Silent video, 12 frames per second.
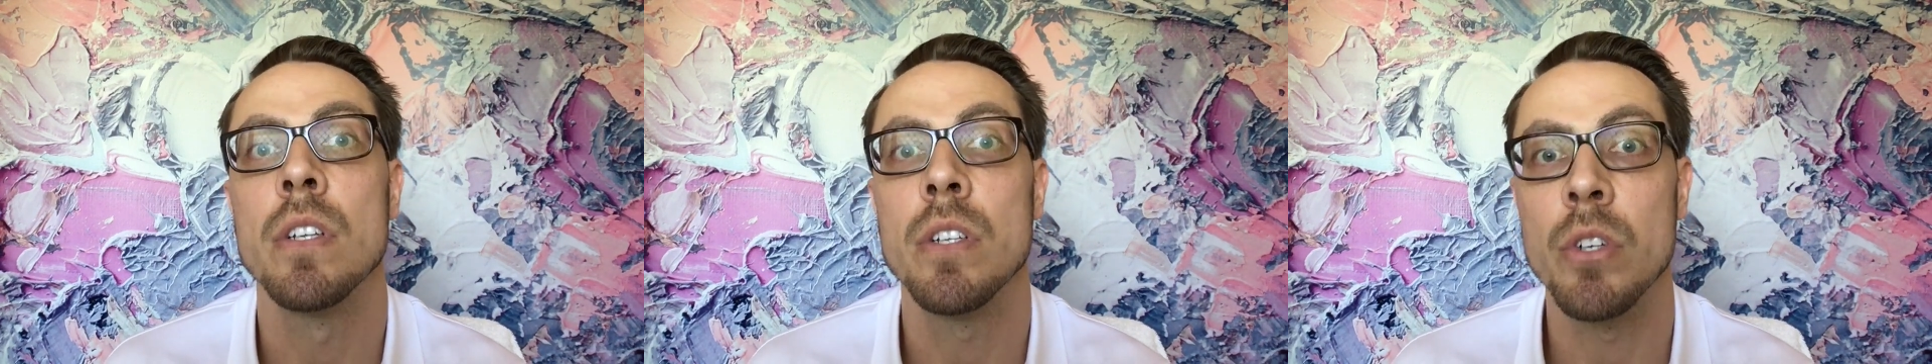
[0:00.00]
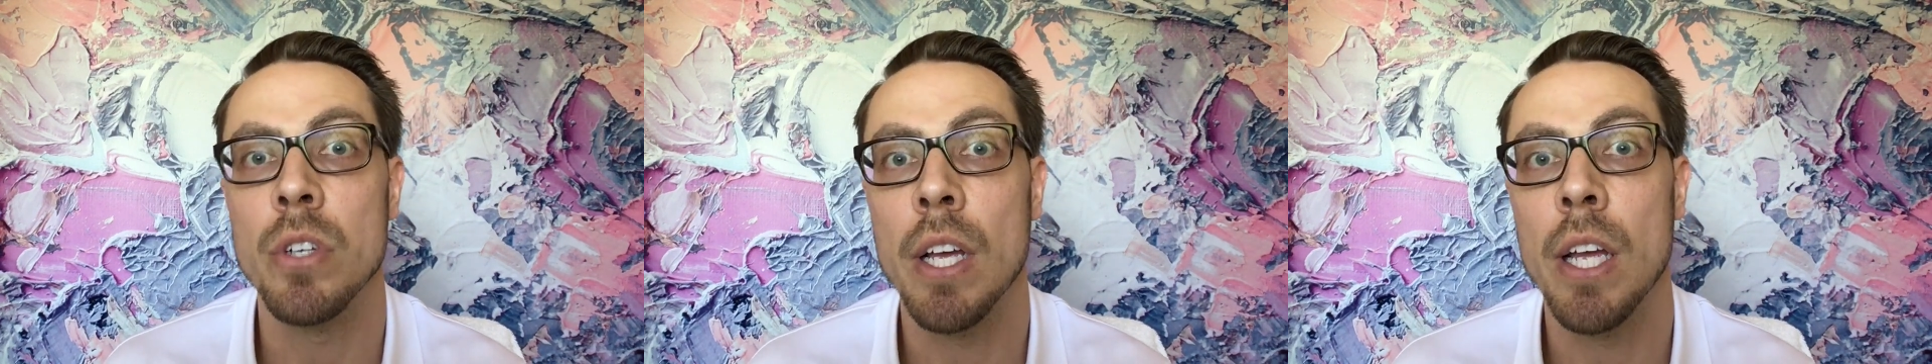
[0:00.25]

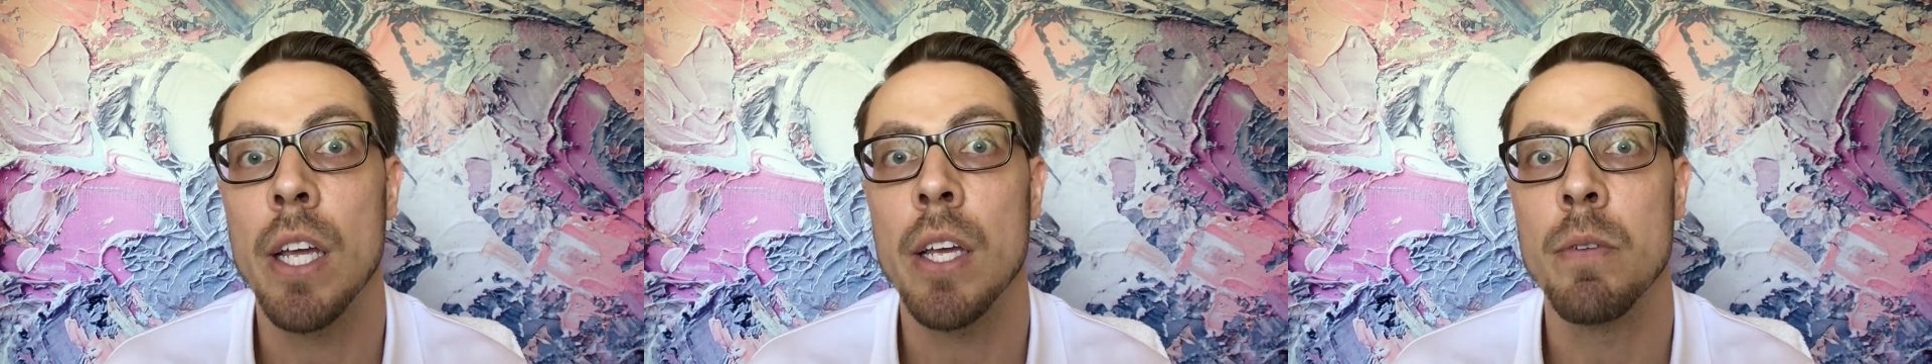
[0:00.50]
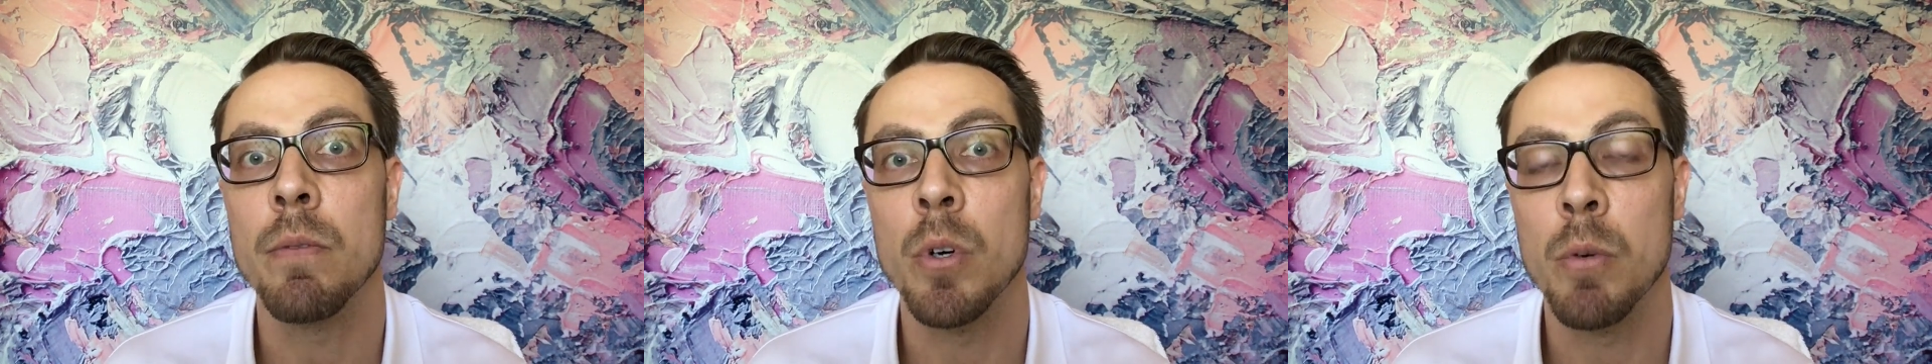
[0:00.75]
your
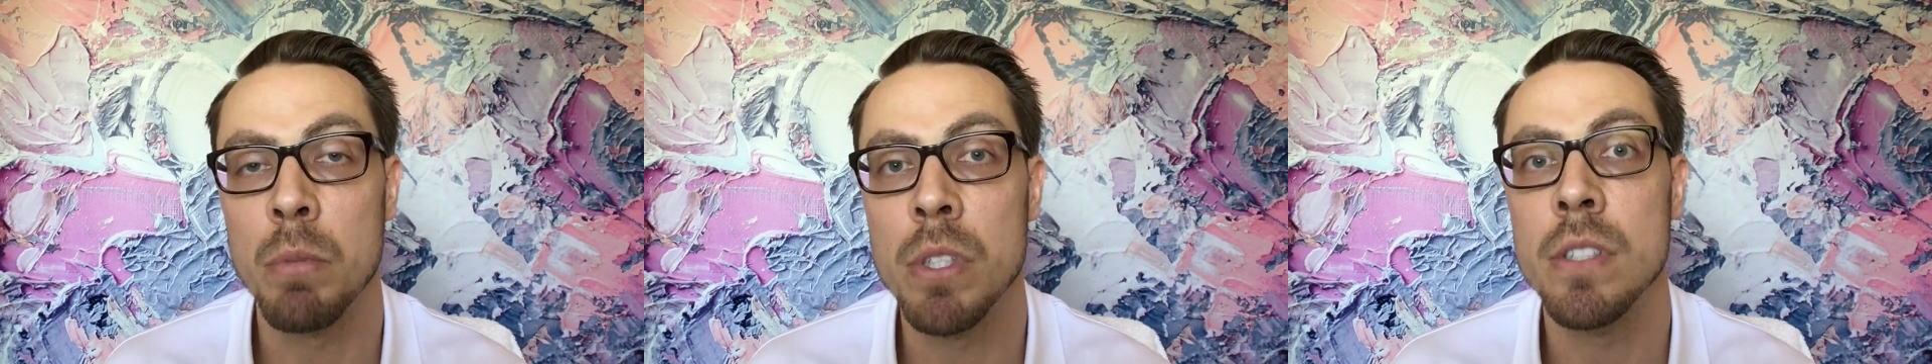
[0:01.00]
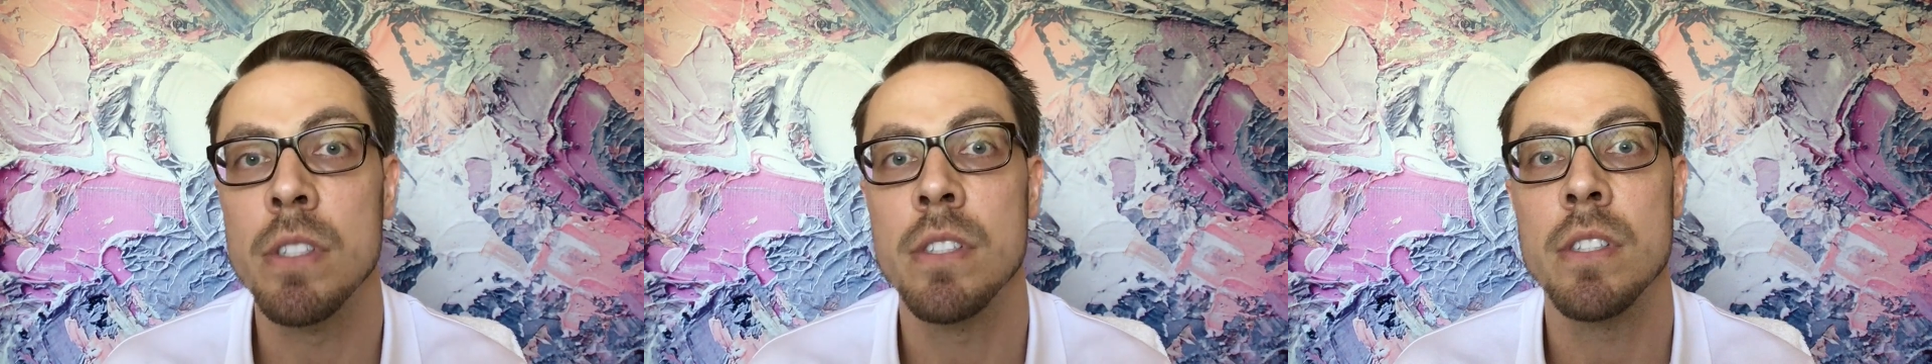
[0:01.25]
name or
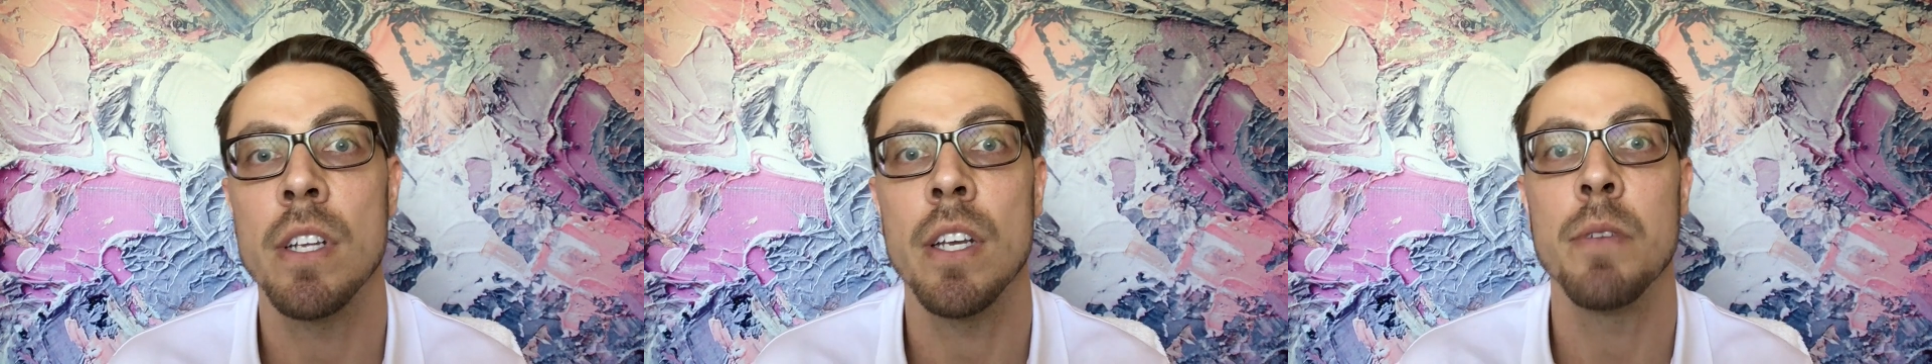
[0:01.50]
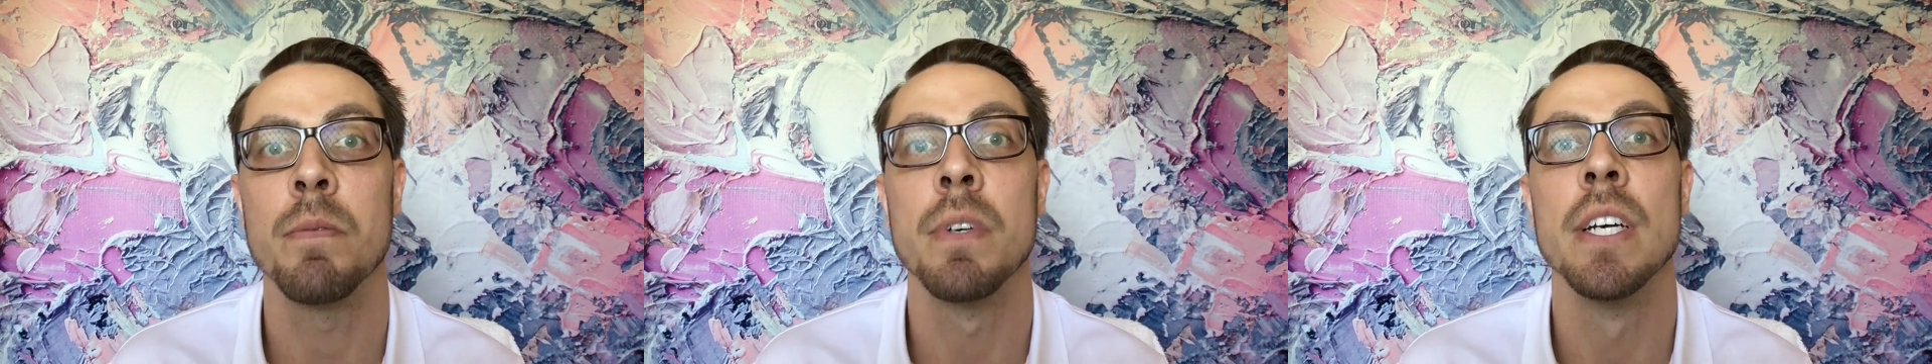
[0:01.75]
business
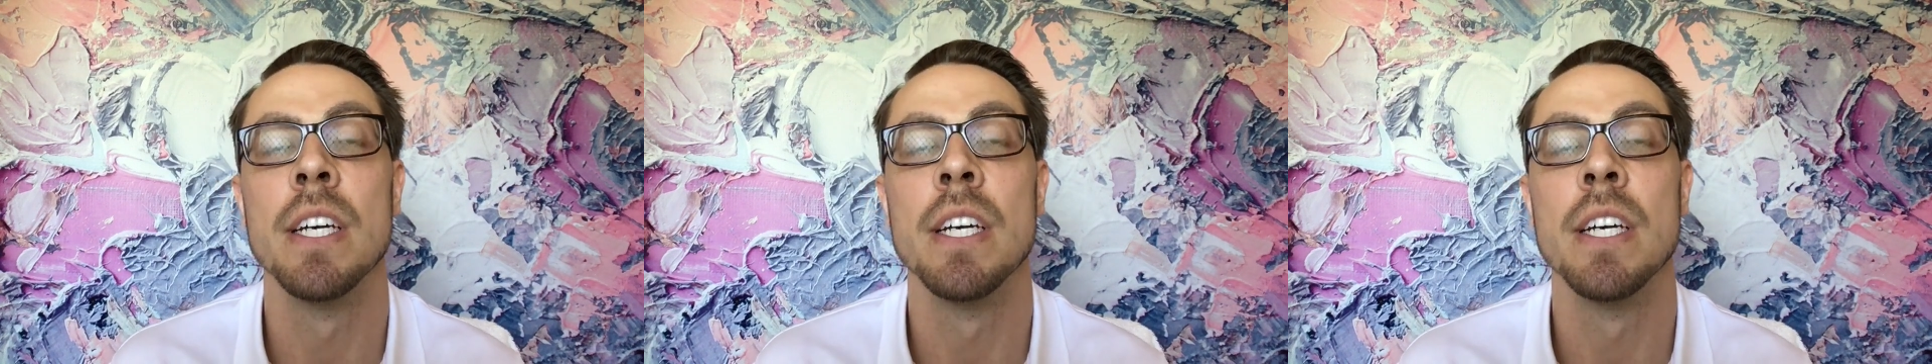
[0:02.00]
name.